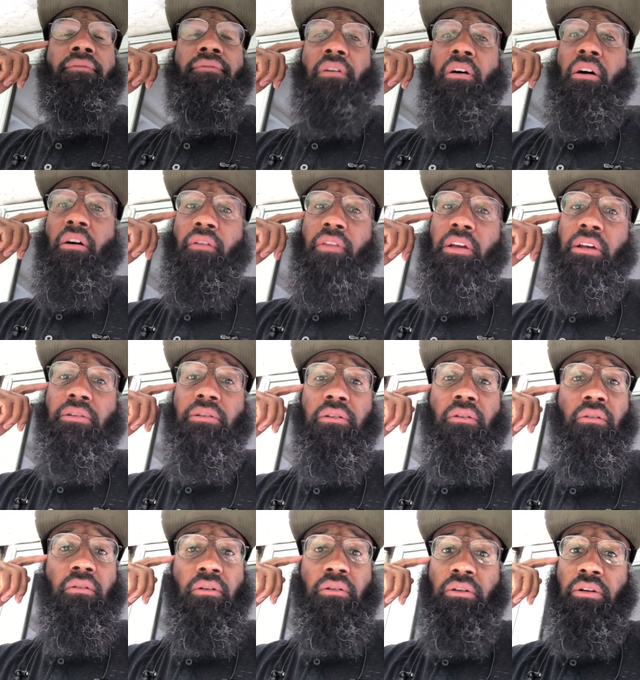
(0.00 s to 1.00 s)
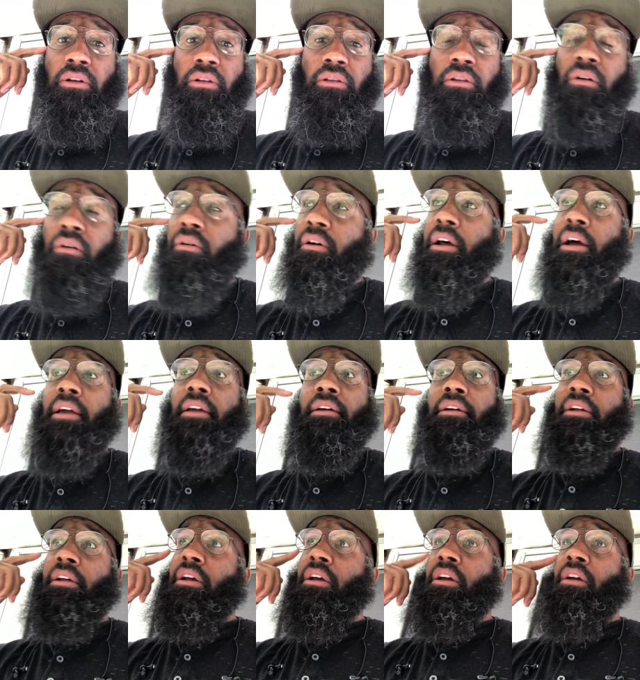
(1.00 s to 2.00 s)
for all this, Lord. Good Lord, I
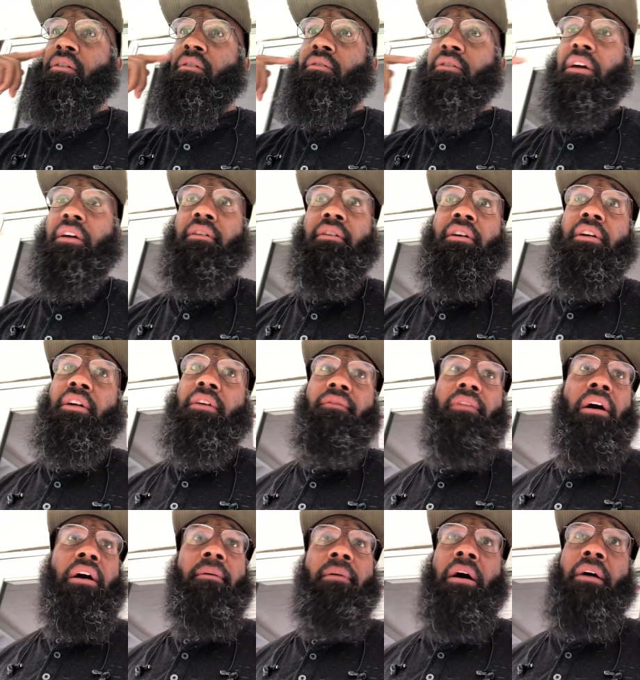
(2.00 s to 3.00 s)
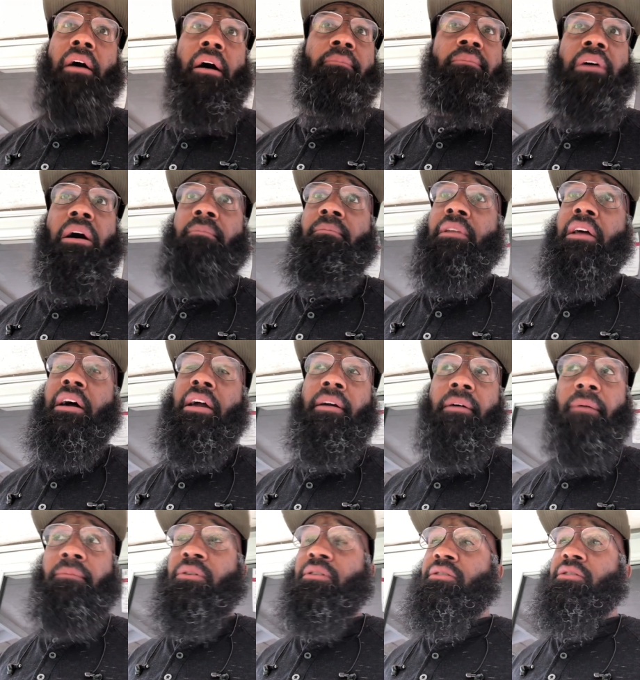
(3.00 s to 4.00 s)
ain't, you know, they, I, I'm, I'm like,
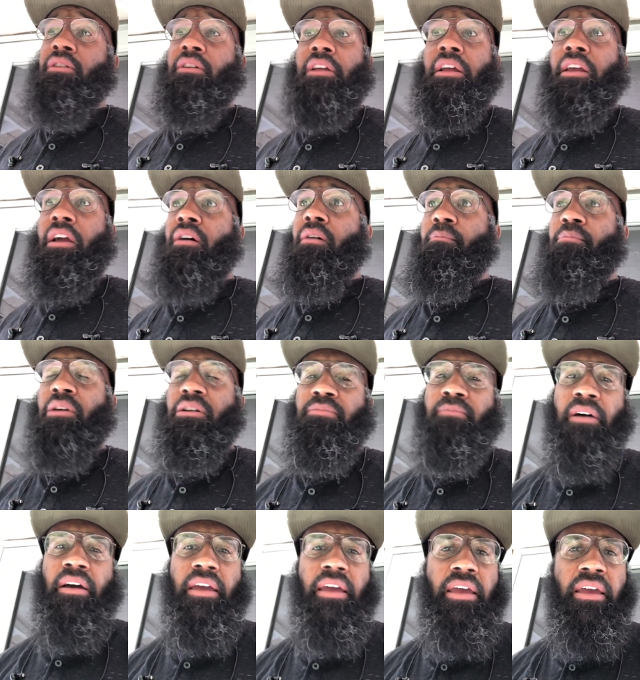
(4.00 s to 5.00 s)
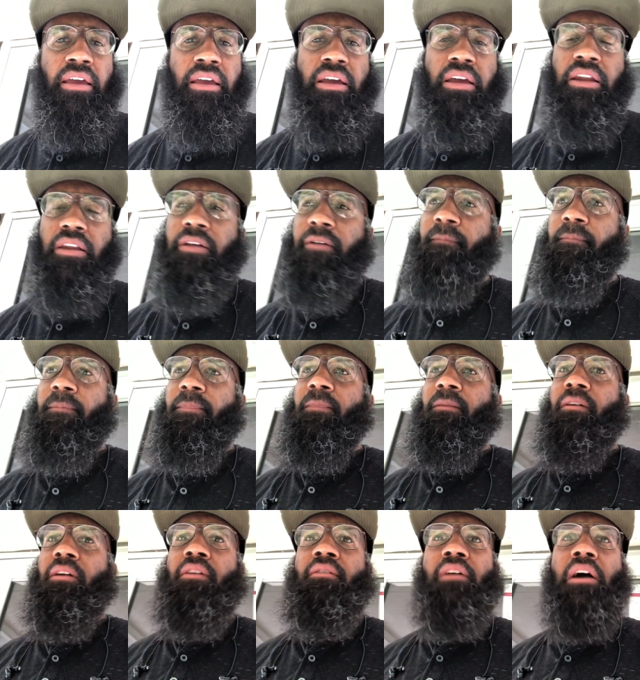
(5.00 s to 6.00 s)
I'm concerned like they're gonna bust my head.
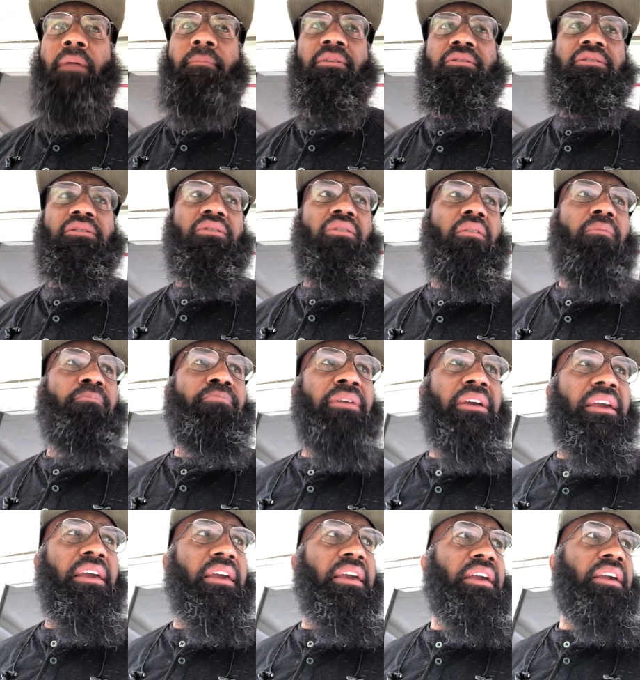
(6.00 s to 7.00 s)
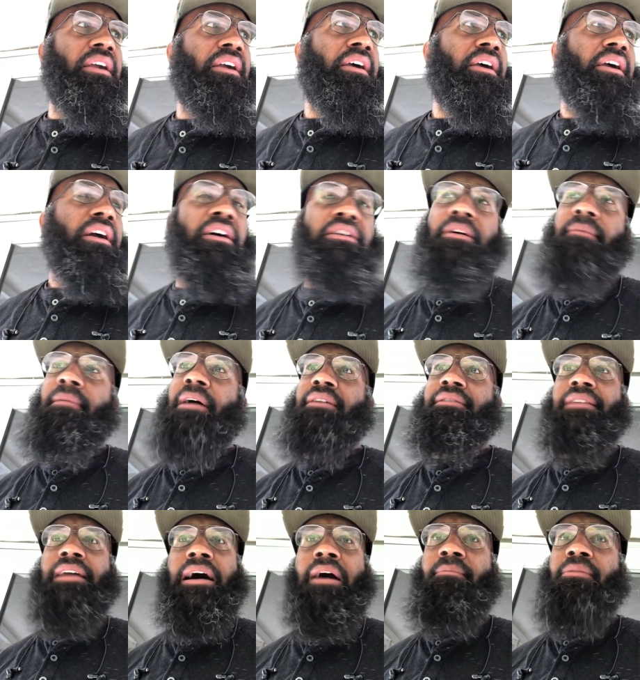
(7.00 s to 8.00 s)
You know, how much is it gonna be? Cause I'm
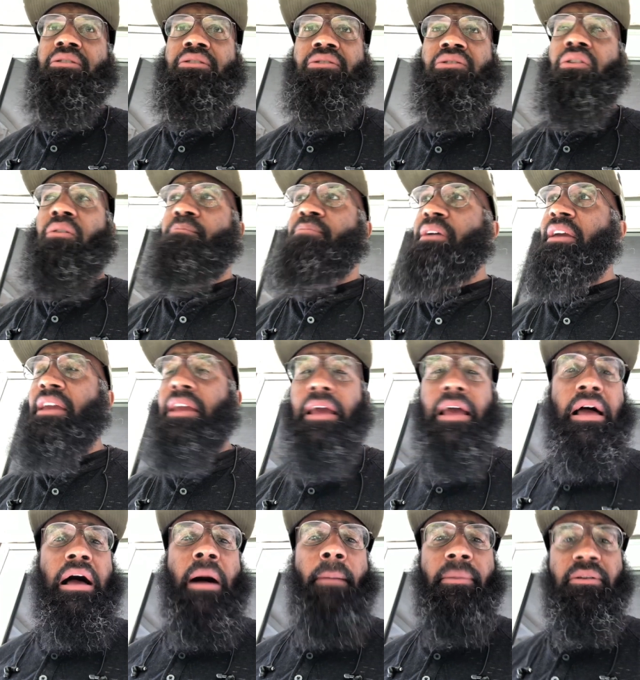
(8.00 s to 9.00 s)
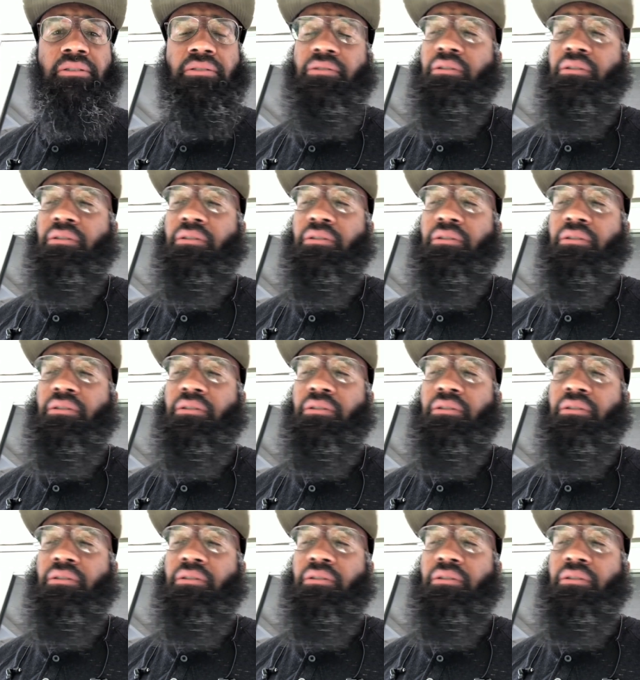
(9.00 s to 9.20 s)
asking like, how much is it gonna be? How much is it